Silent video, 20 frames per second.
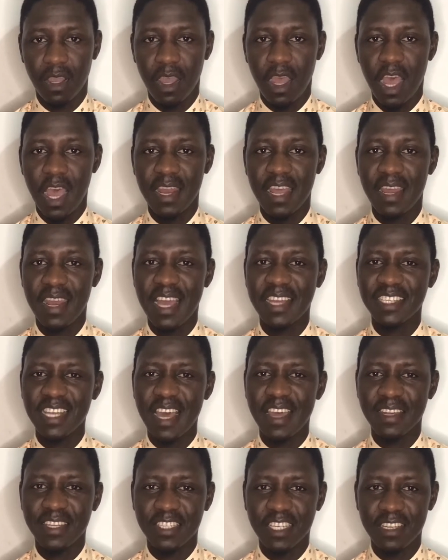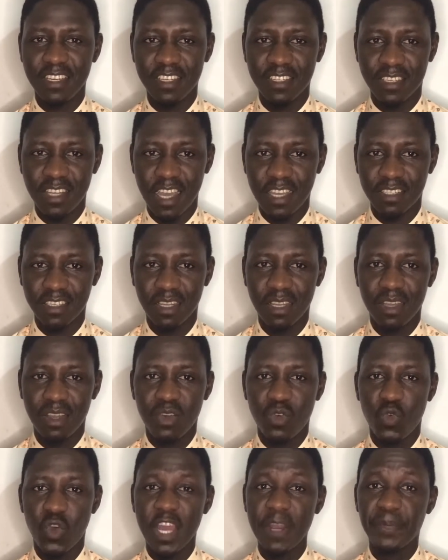And another reason is that
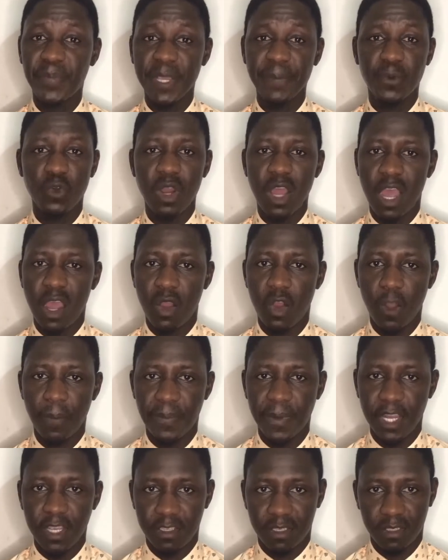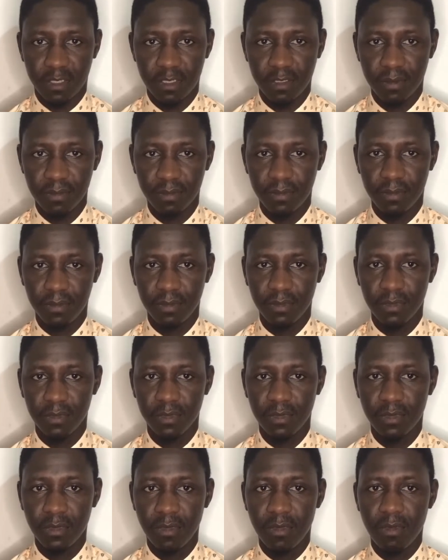when people are hopeless,
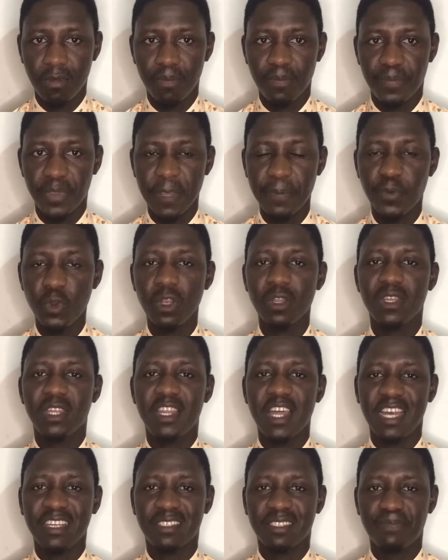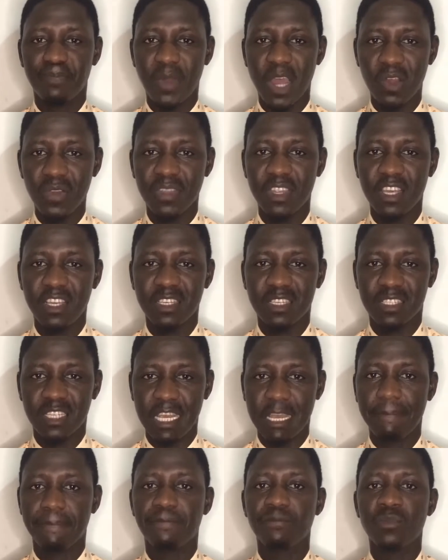people that found
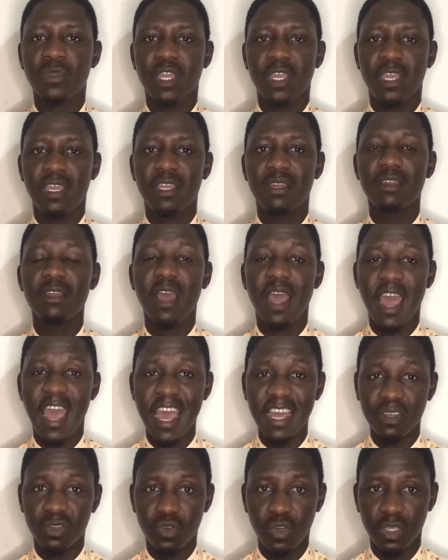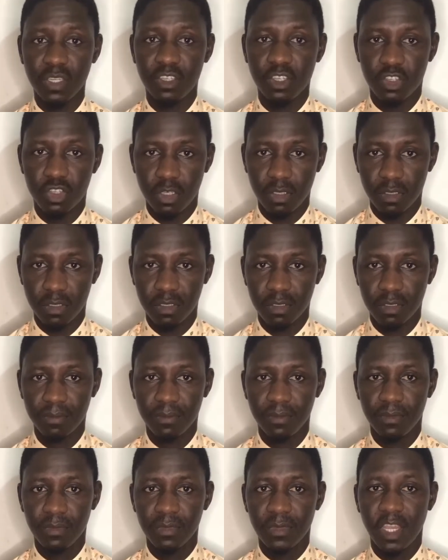themselves in hard conditions,
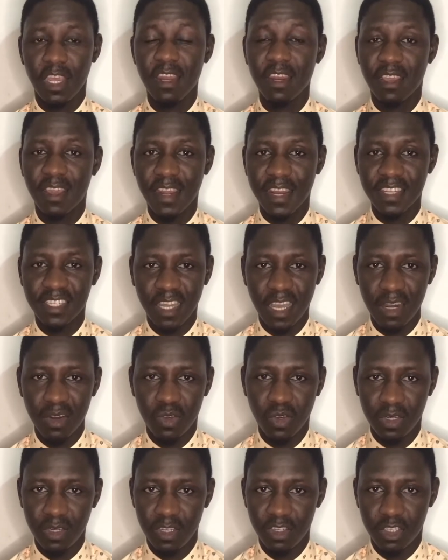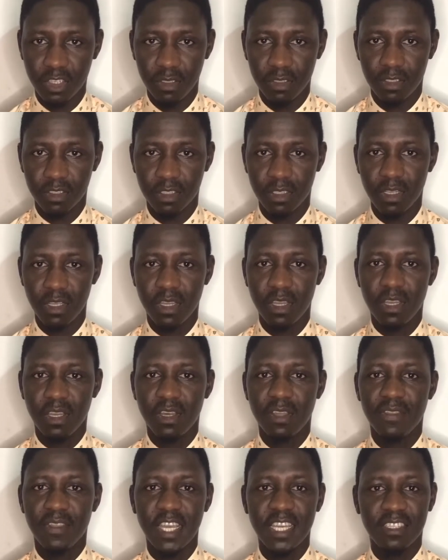in critical conditions,
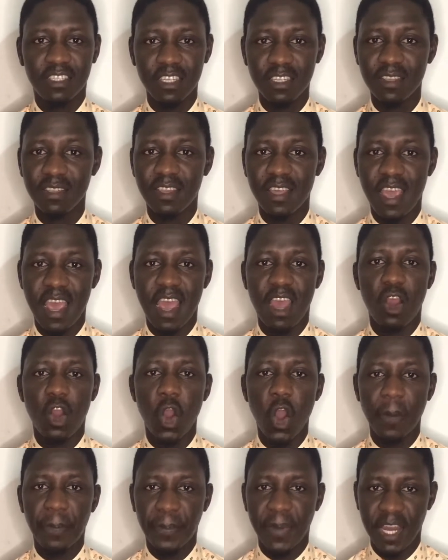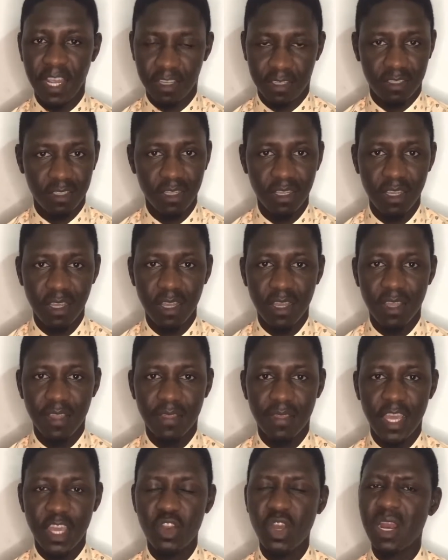they think they are hopeless.
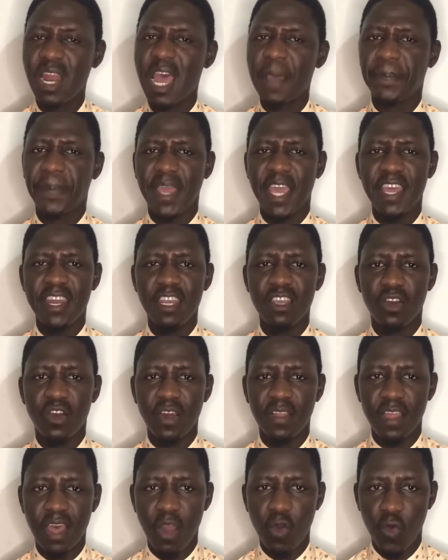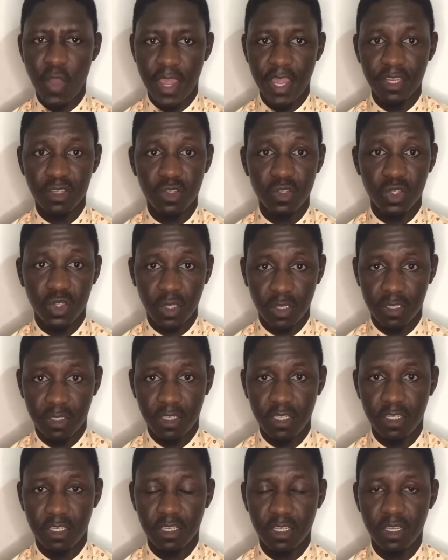They don't have any other way to
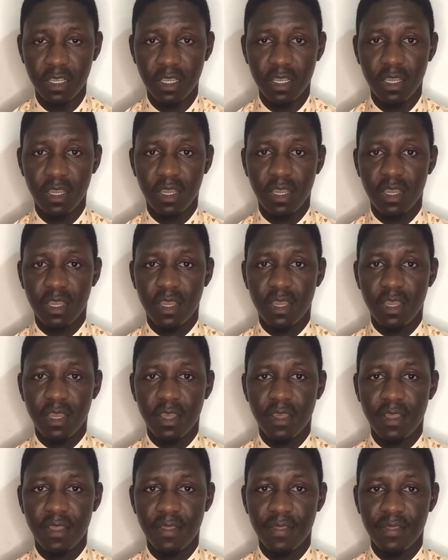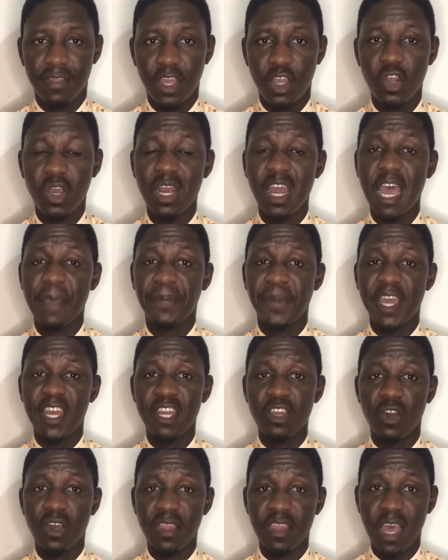succeed. They don't have
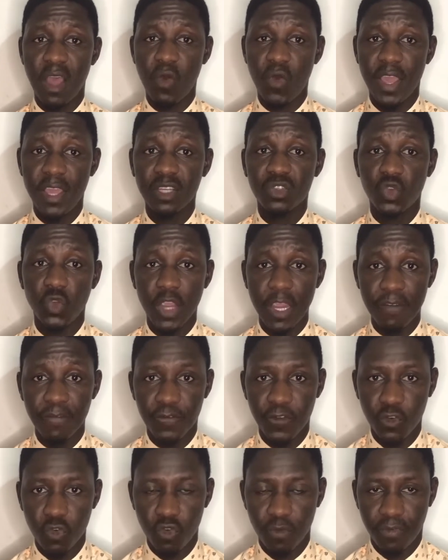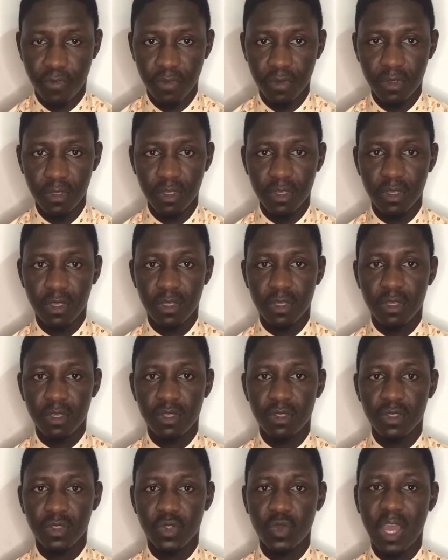any other way to improve.
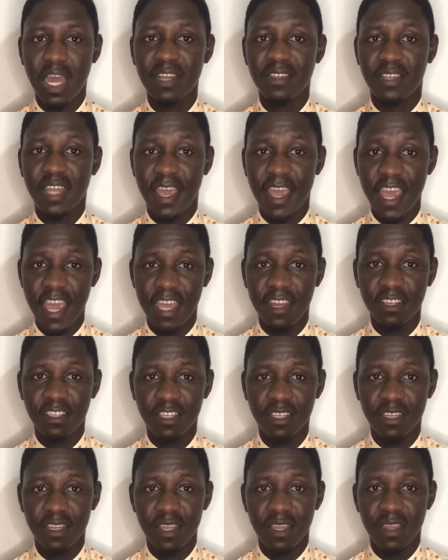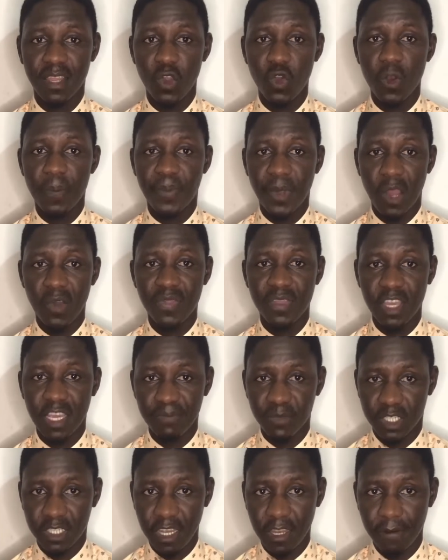So at the end, they will find
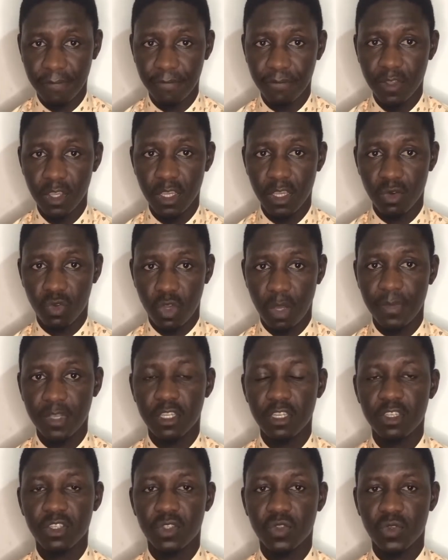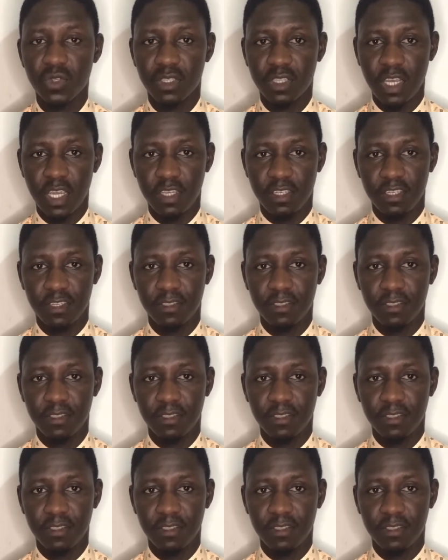themselves in committing suicide.